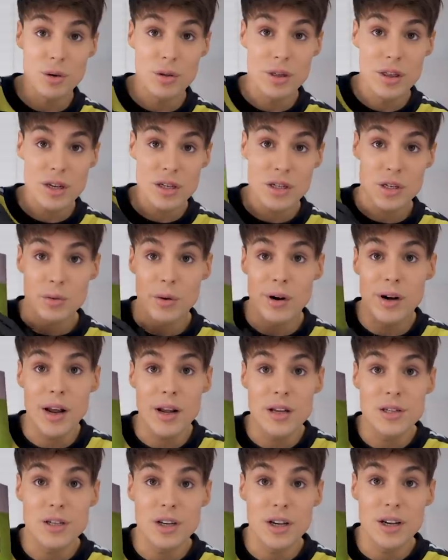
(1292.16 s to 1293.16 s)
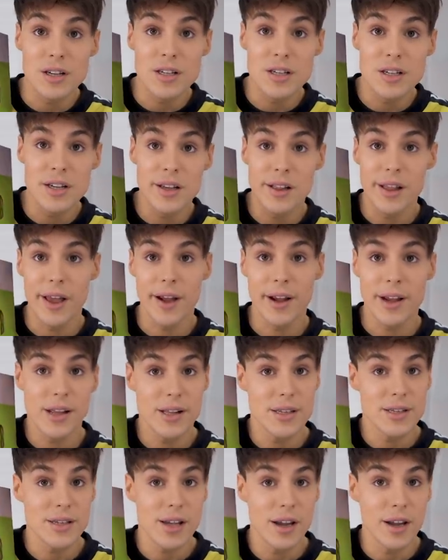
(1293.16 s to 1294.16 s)
this one, as you can see, like
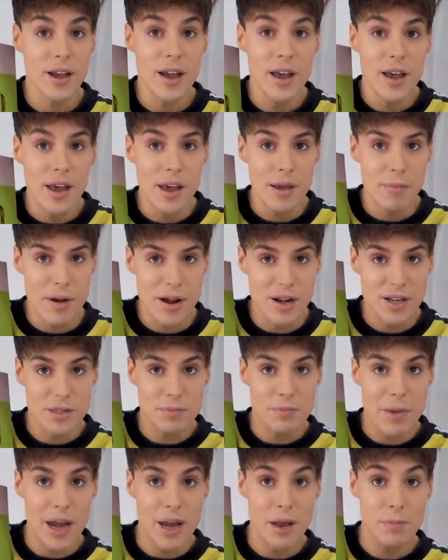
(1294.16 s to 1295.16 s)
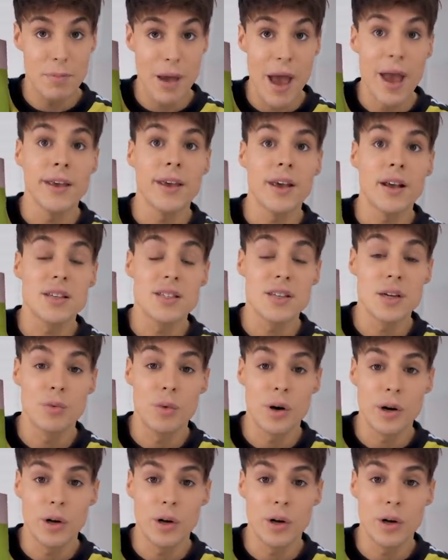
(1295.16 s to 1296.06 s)
it's like, it makes many pancakes in one